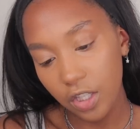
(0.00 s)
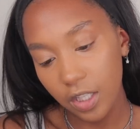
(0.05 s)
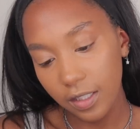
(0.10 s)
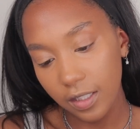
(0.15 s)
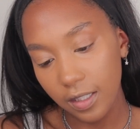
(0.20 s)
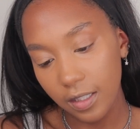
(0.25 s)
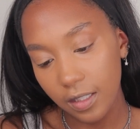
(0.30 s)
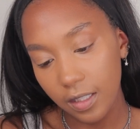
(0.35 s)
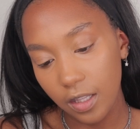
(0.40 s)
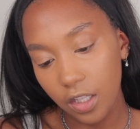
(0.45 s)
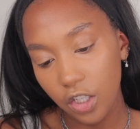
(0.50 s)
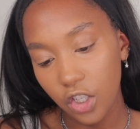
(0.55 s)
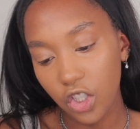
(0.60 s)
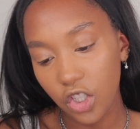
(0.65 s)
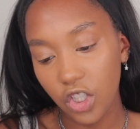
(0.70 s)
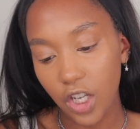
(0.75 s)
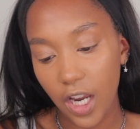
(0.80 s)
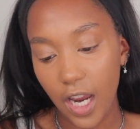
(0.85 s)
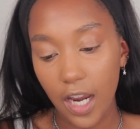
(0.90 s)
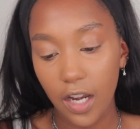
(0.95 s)
This is in the
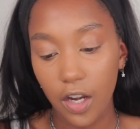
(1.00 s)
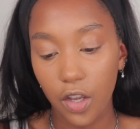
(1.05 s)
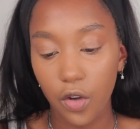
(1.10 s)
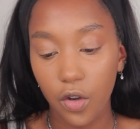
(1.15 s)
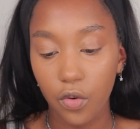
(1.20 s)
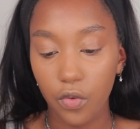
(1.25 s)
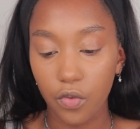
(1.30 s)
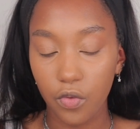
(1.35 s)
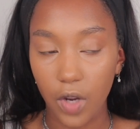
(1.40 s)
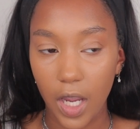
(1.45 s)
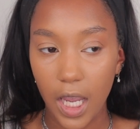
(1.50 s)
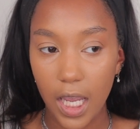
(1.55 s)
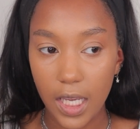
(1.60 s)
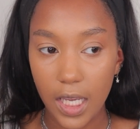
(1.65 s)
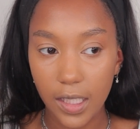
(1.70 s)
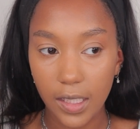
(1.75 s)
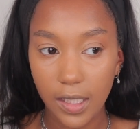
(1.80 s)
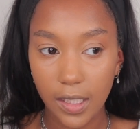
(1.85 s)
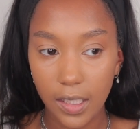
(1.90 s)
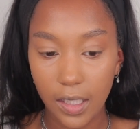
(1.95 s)
shade
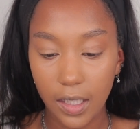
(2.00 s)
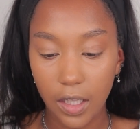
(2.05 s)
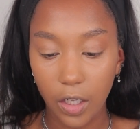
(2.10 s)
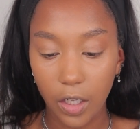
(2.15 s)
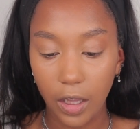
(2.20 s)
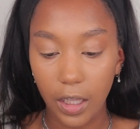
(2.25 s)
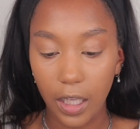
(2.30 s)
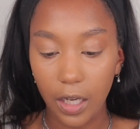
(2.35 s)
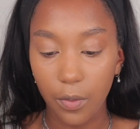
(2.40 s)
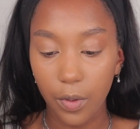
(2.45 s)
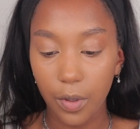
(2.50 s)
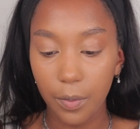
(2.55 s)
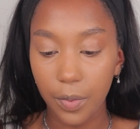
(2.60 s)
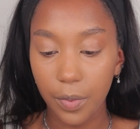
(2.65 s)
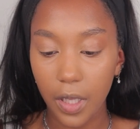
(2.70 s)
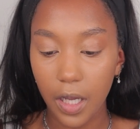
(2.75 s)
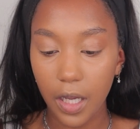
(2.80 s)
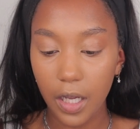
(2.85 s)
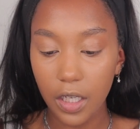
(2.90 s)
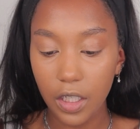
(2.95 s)
Grace, their liquid
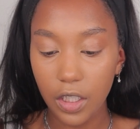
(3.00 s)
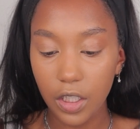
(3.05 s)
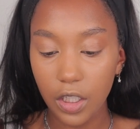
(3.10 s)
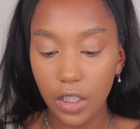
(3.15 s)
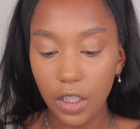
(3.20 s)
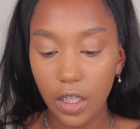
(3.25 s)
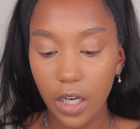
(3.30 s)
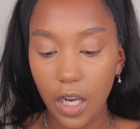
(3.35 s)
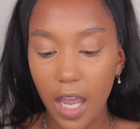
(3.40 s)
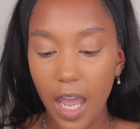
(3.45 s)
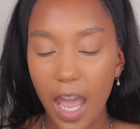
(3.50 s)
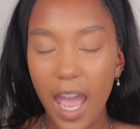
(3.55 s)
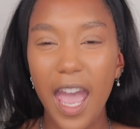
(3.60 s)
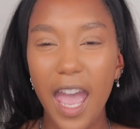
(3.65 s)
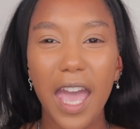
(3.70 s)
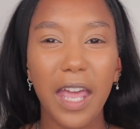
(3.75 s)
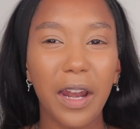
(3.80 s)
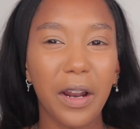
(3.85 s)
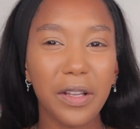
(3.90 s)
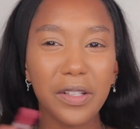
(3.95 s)
blush.
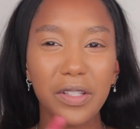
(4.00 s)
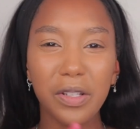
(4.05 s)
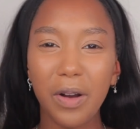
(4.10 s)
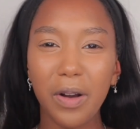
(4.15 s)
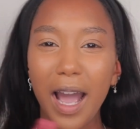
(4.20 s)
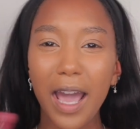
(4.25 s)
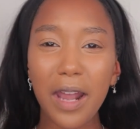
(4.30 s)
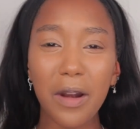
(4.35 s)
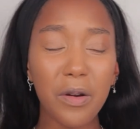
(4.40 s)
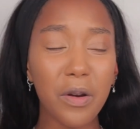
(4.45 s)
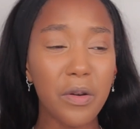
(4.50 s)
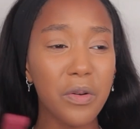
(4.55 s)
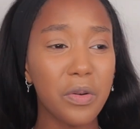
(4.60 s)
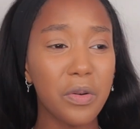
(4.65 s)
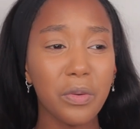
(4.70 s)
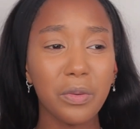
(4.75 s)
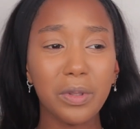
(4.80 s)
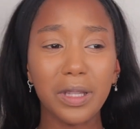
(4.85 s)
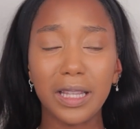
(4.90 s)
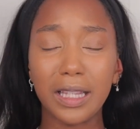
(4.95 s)
And also, I don't know
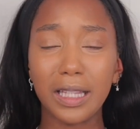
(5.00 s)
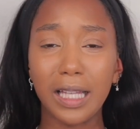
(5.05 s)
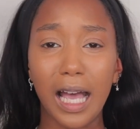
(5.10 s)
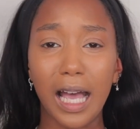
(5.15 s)
who